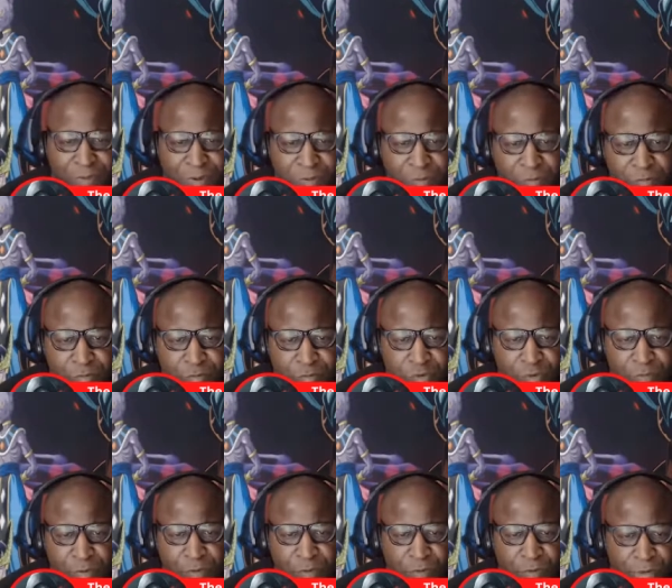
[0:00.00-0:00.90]
tribute
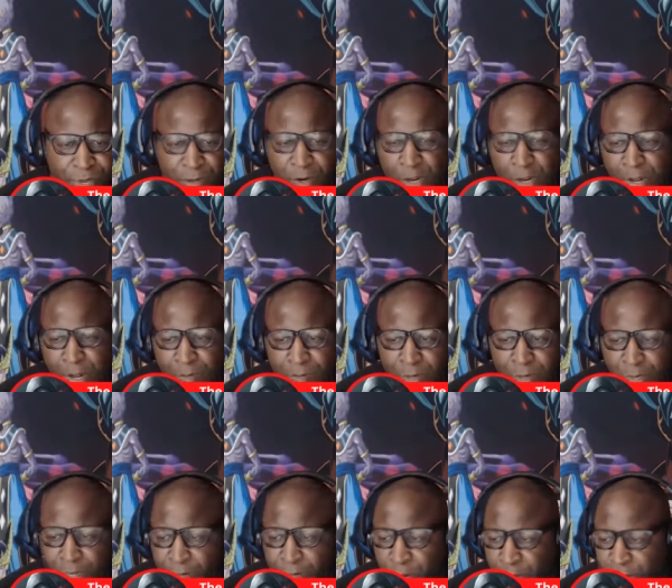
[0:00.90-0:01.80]
and
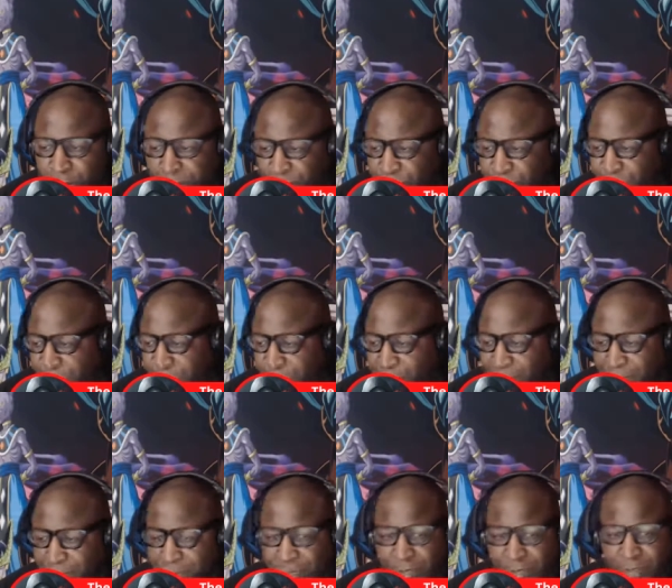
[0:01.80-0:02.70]
homage to him
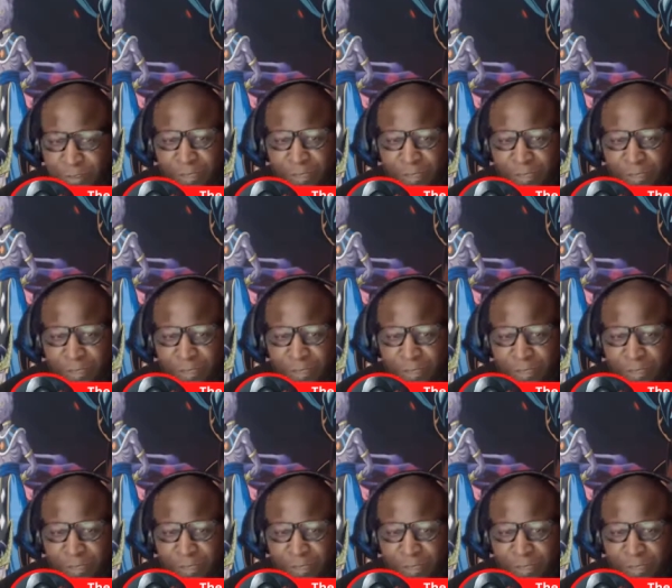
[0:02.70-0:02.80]
because